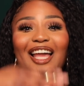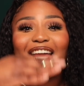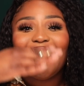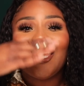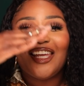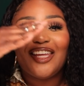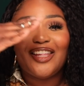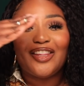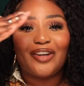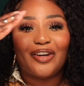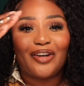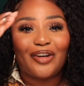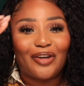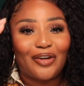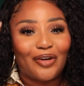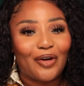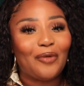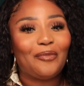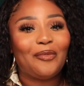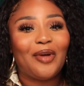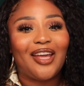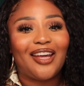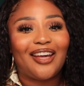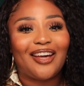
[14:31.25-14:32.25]
either no
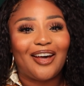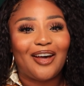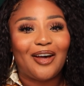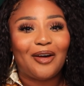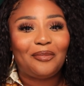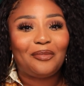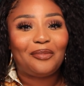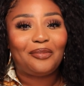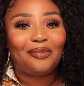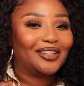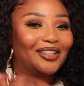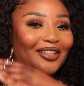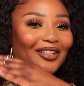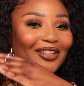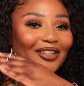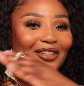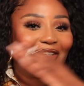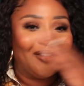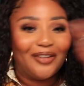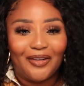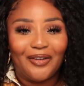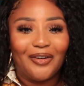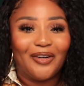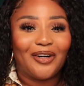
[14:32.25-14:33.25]
makeup
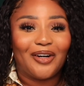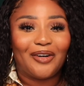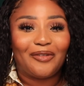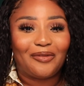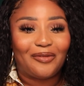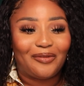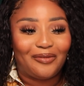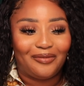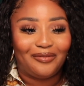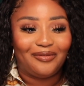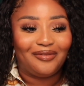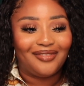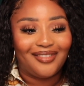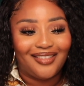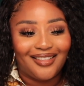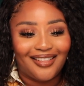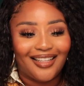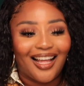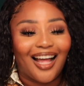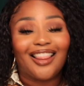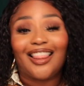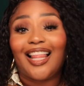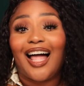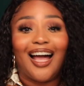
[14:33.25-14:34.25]
or
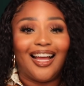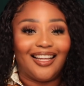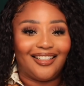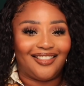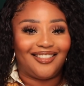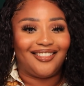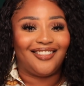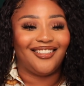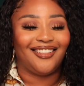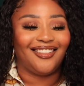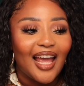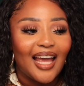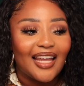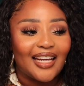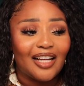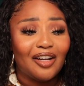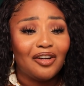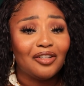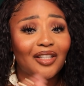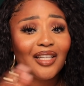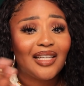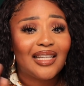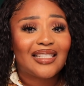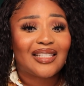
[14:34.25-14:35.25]
a lot. And I
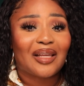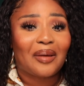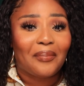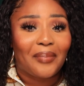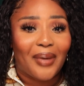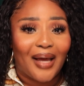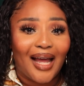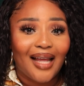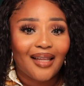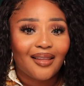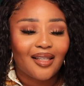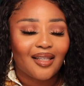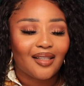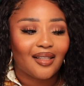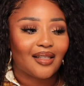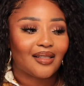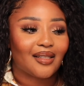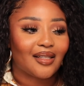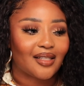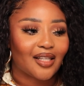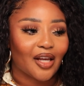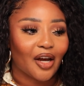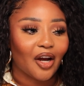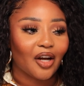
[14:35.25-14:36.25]
don't think it's a bad thing
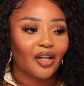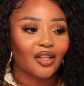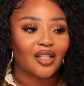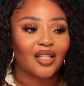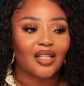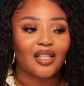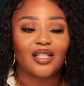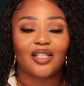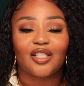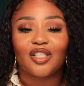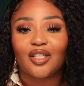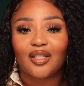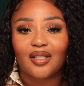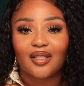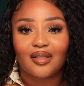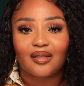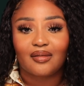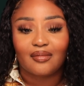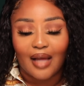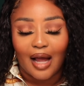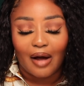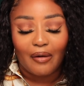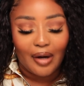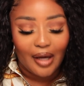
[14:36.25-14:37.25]
necessarily. It's
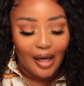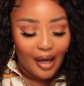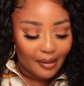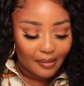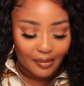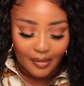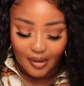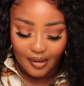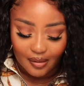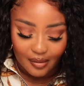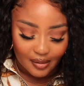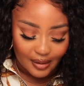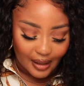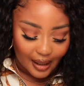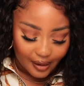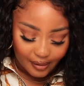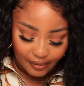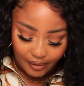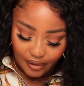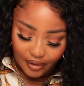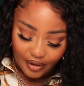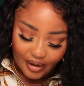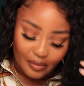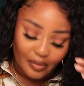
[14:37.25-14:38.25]
just how I am, and that
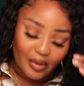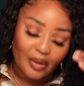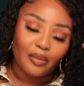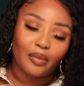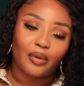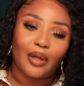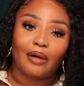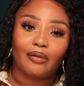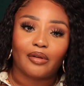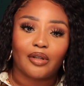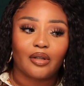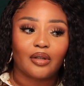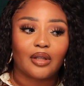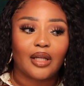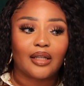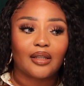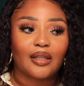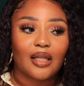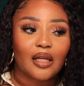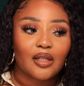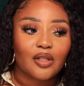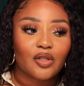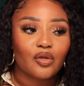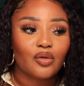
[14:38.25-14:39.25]
there's some people out there like
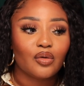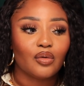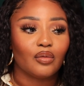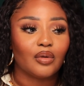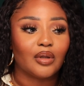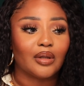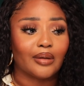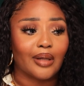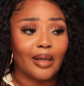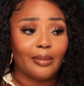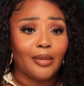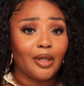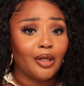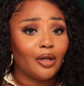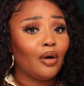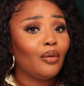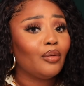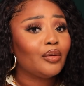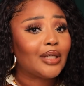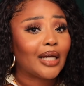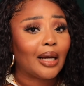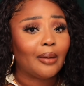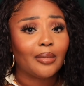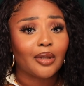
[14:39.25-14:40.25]
that too. Let me
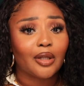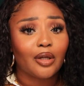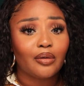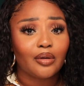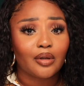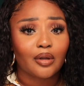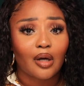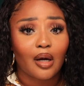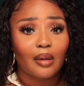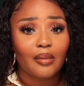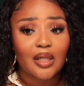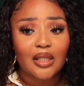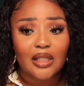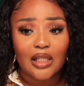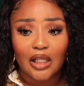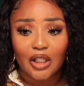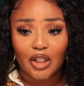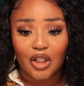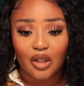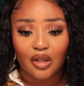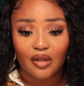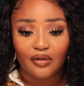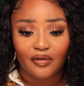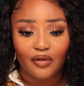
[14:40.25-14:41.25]
know down below in the comment
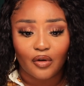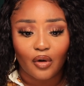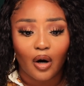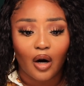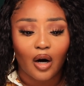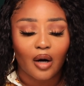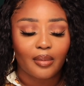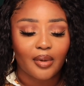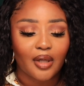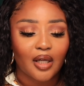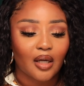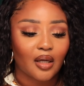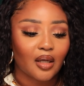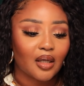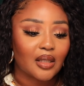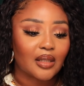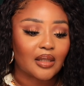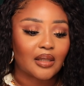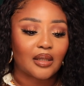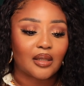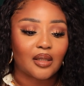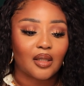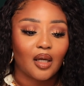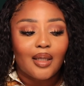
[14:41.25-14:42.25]
section if you are,
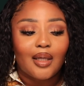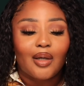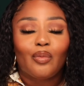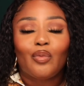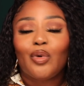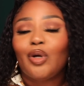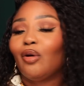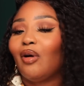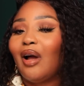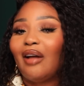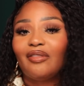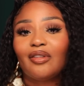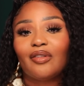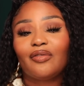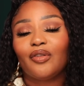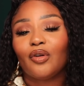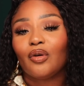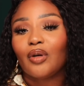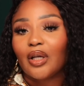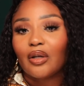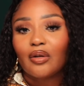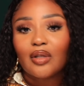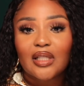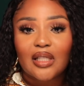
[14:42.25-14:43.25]
because we don't have to feel
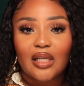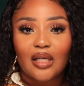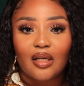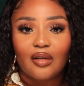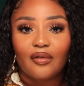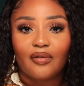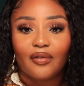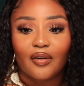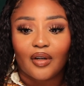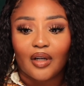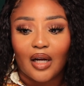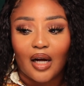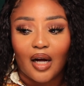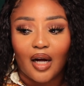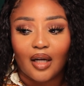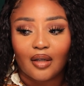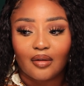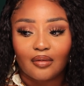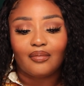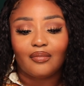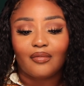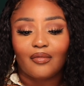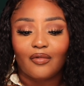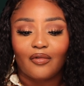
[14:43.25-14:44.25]
guilty for not
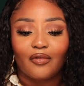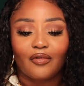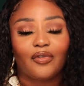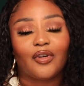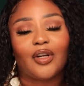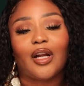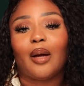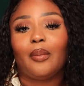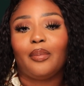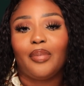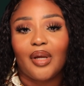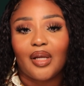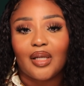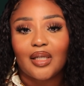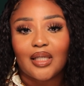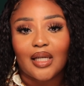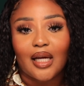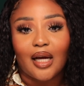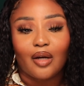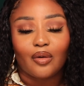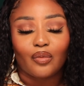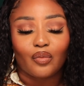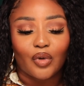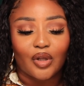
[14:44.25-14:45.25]
being
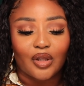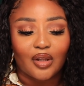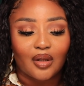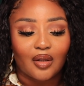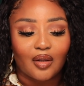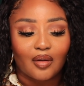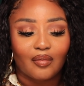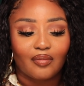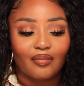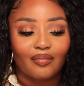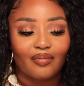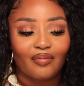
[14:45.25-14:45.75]
down with the